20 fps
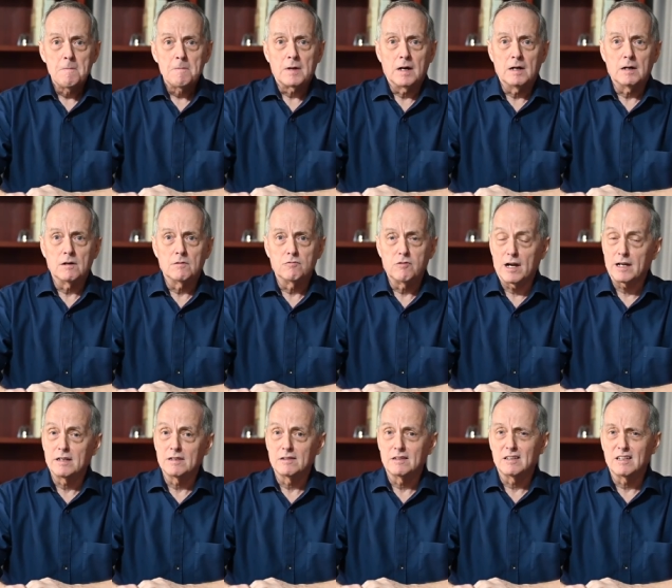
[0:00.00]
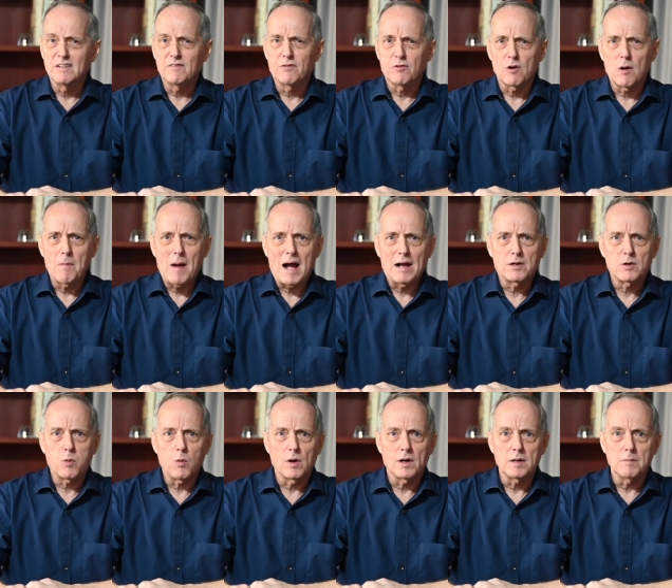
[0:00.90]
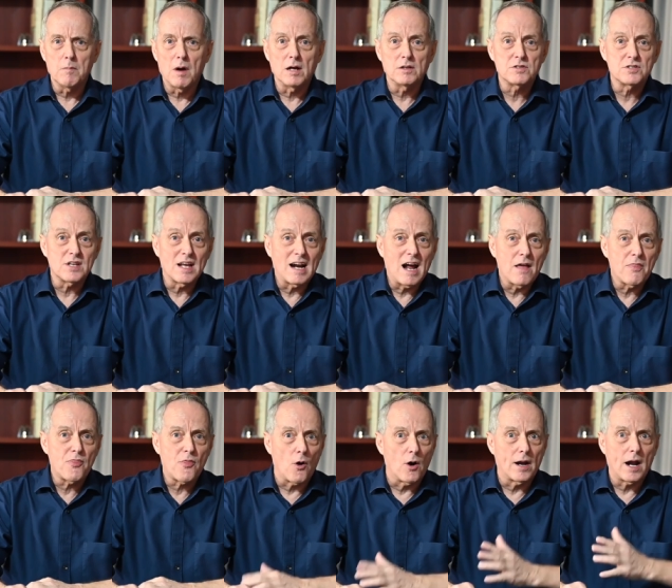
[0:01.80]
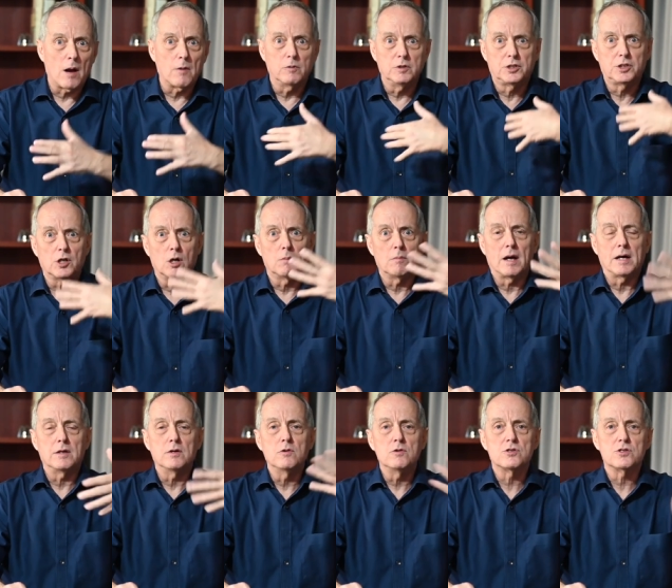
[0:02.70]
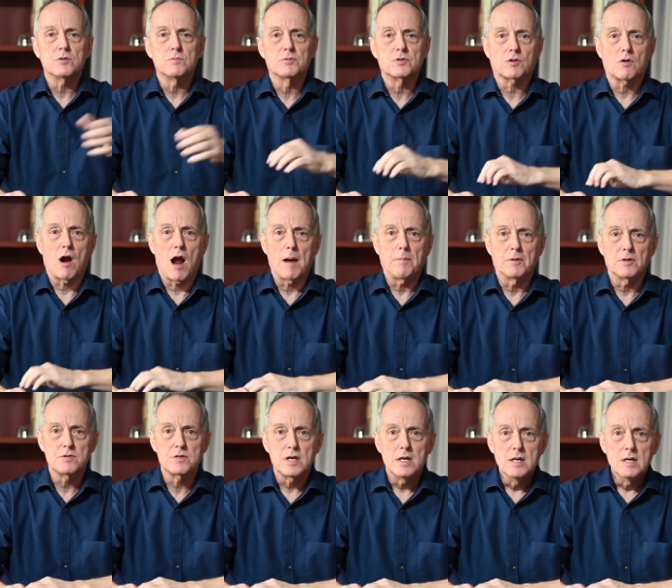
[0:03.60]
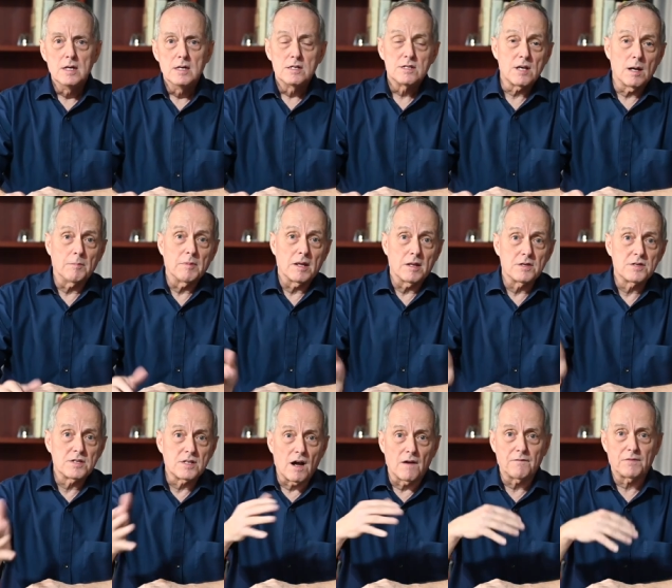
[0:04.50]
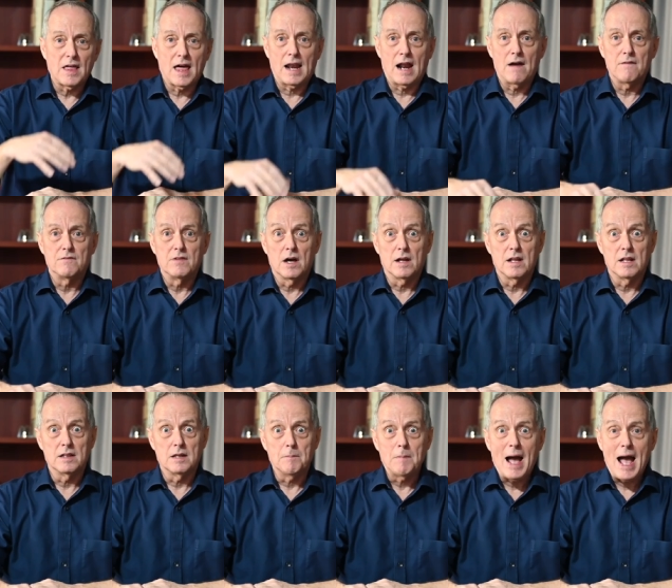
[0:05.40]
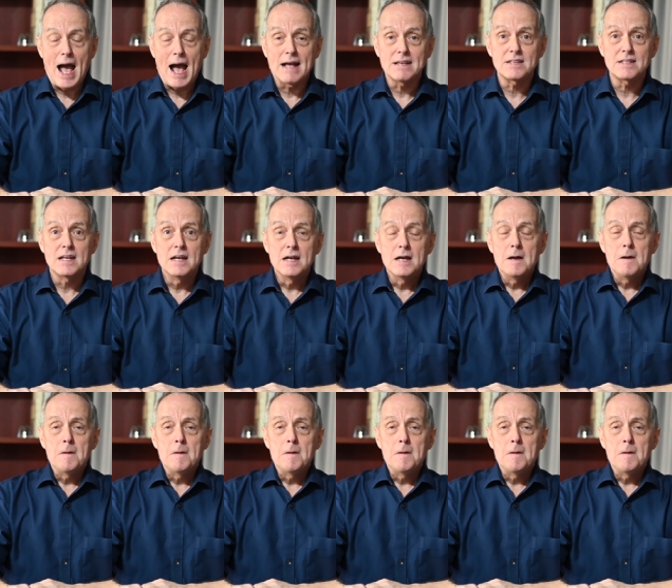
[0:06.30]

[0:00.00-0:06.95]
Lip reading: regularly for about 20 months, and I thought I would show my new subscribers some of the stuff that I've done in the past.